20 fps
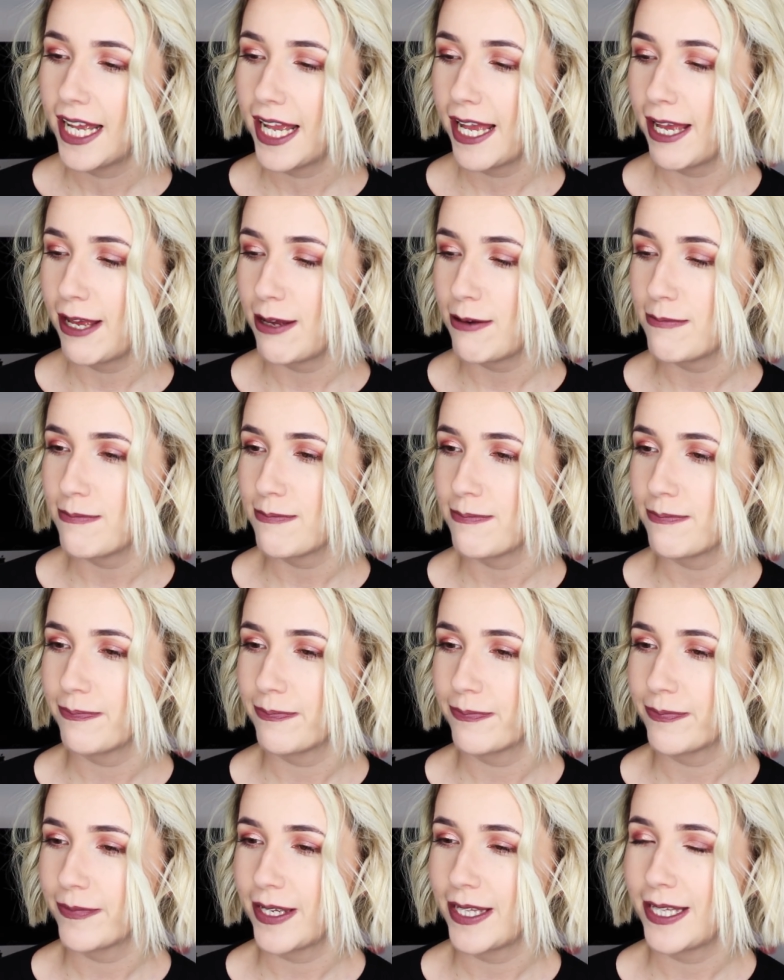
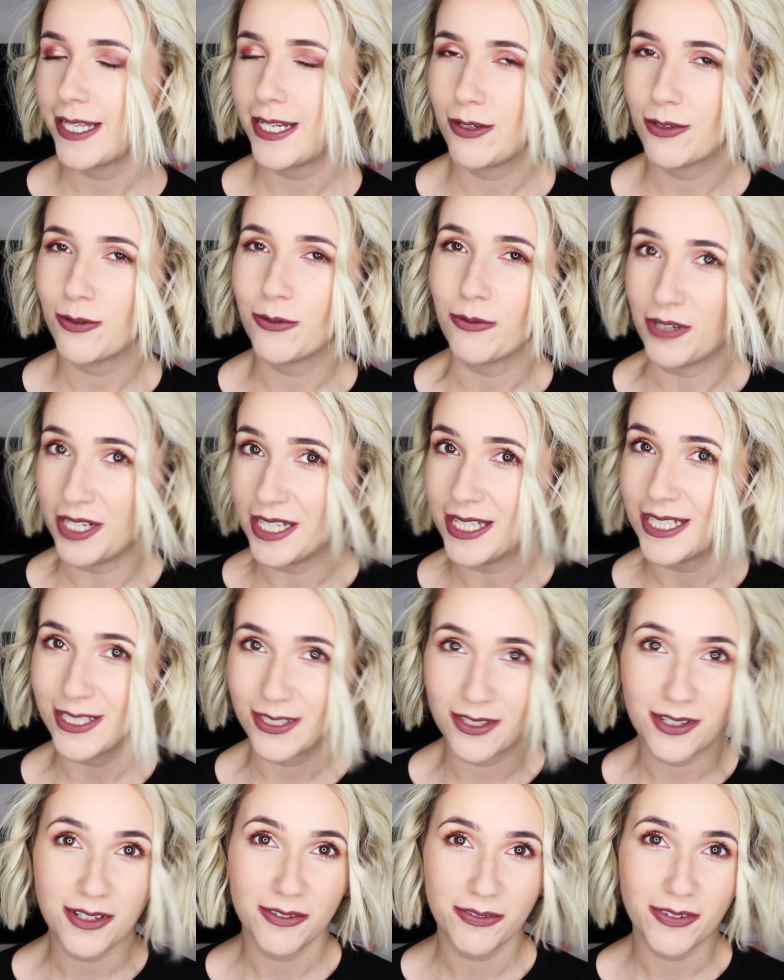And then it'll really
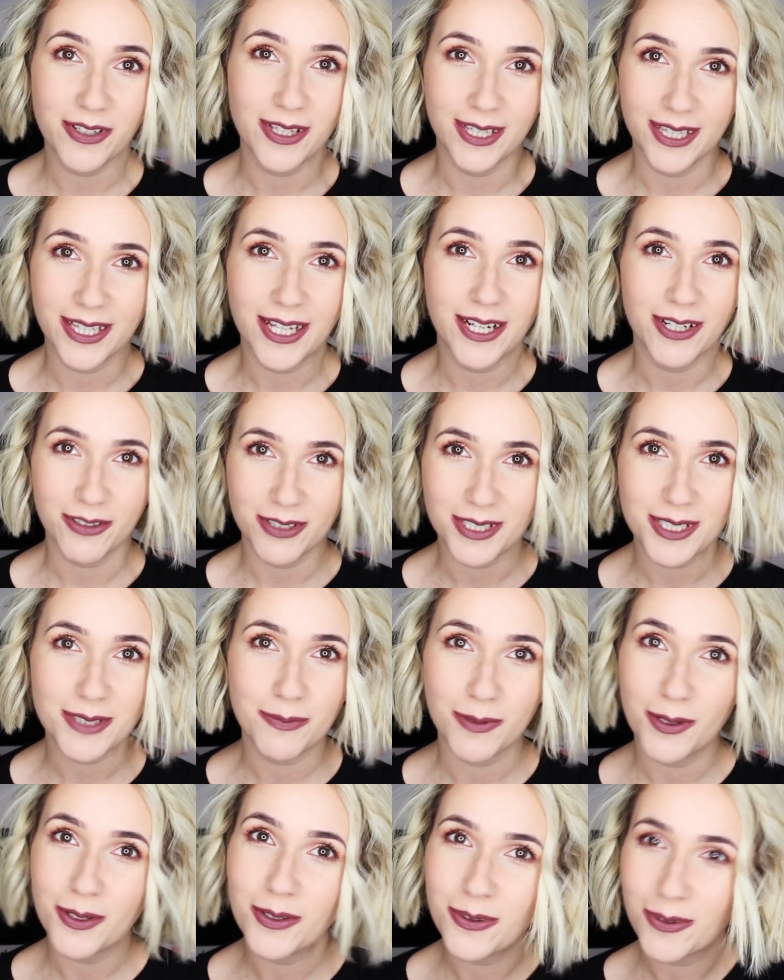start feeling like
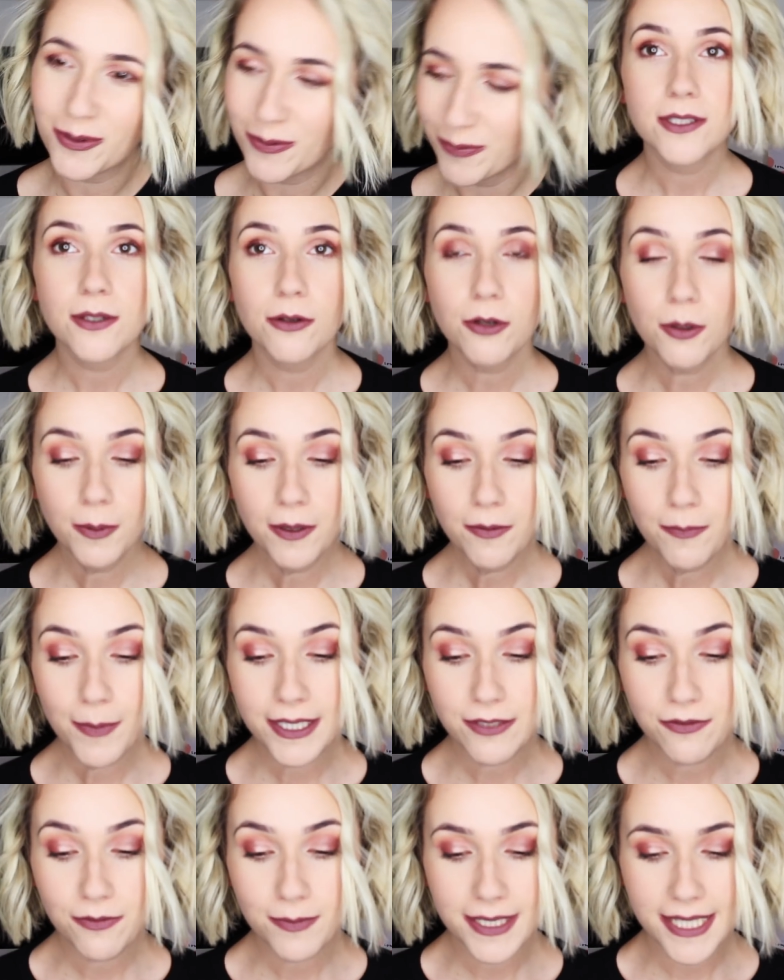Christmas. So a couple of
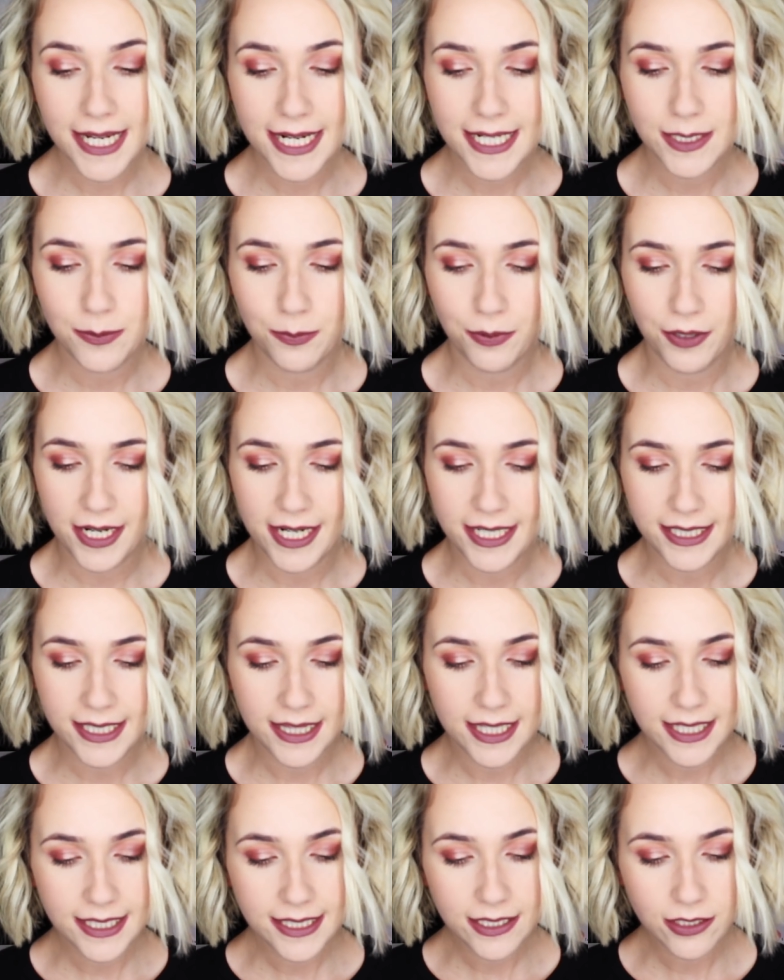bits from Sainsbury's.
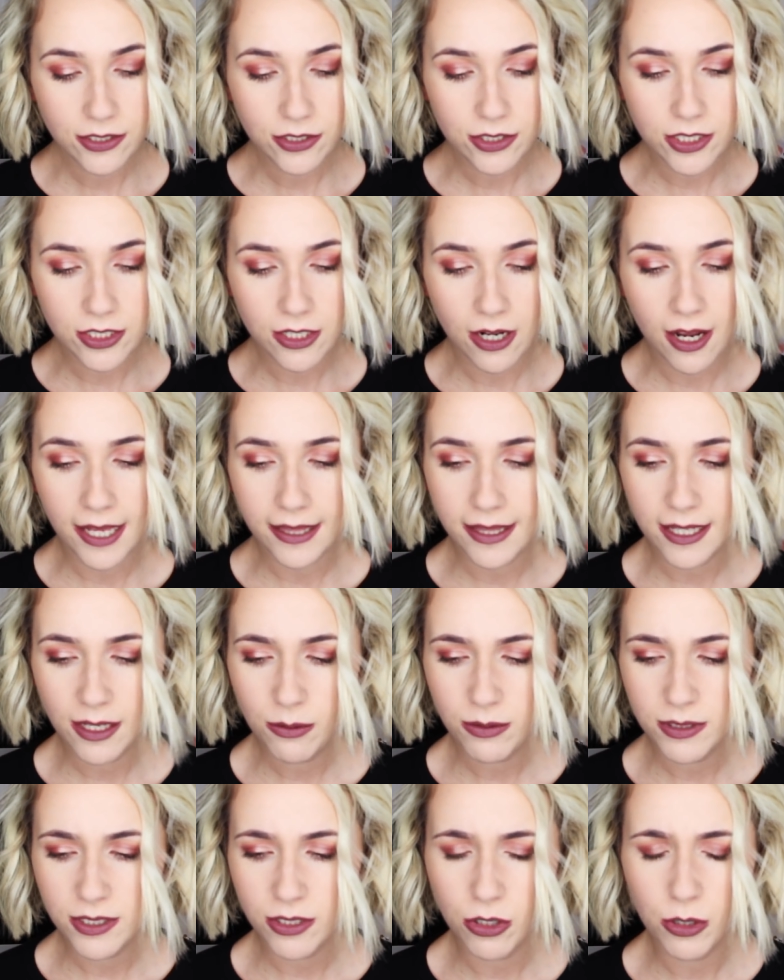This little star, I
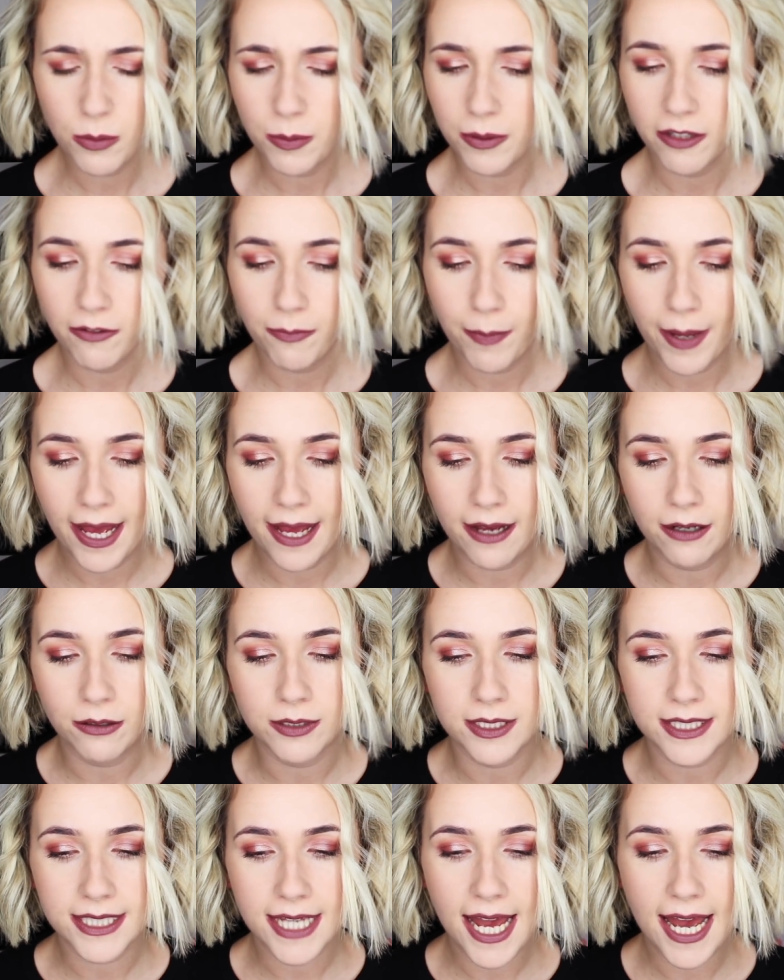think, was a couple of
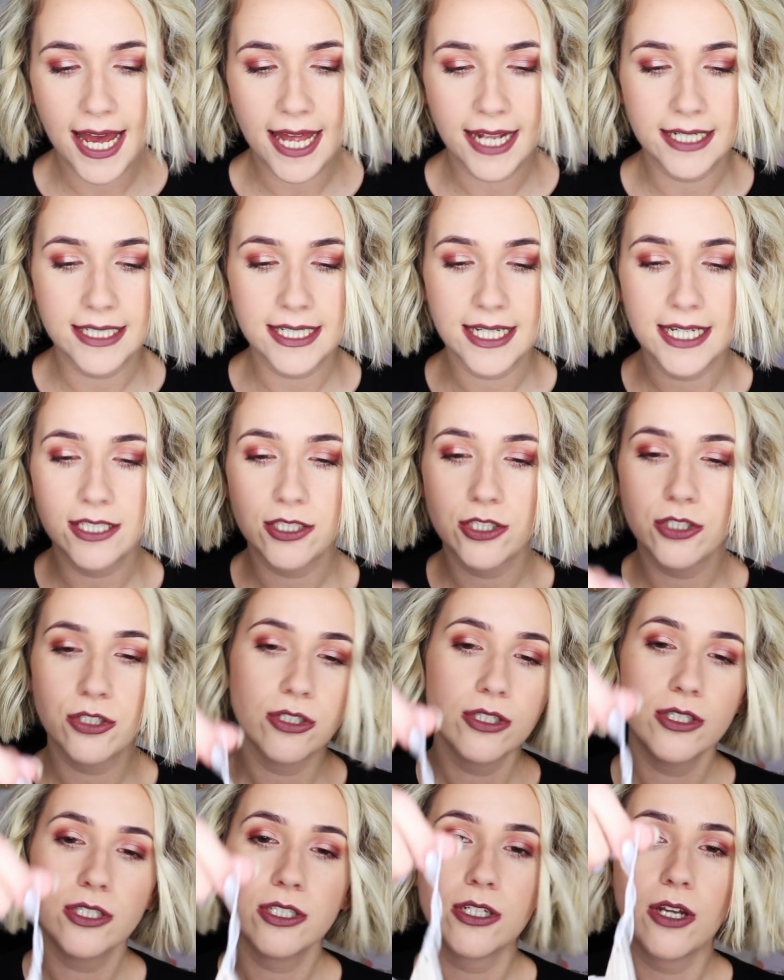pounds, and it's
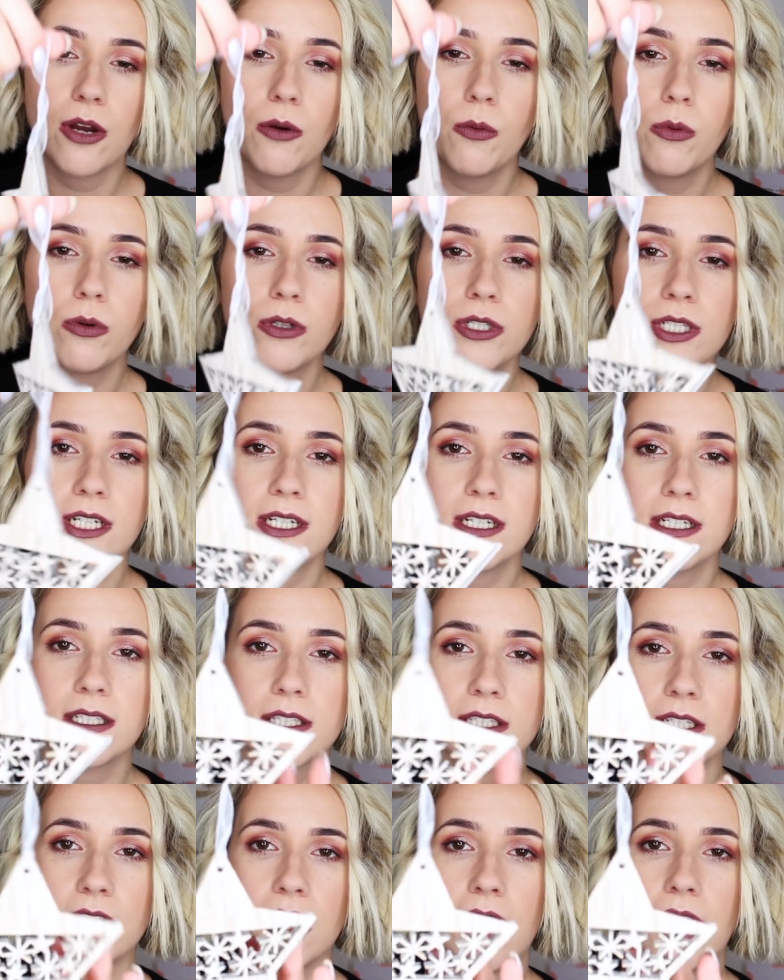just a wooden
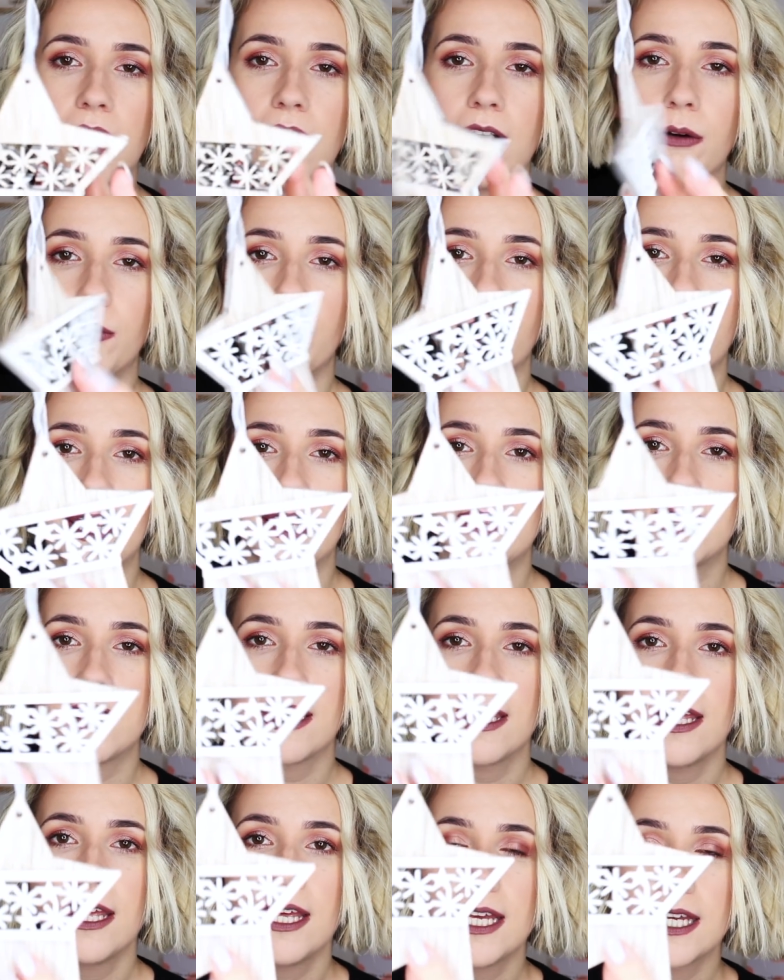star with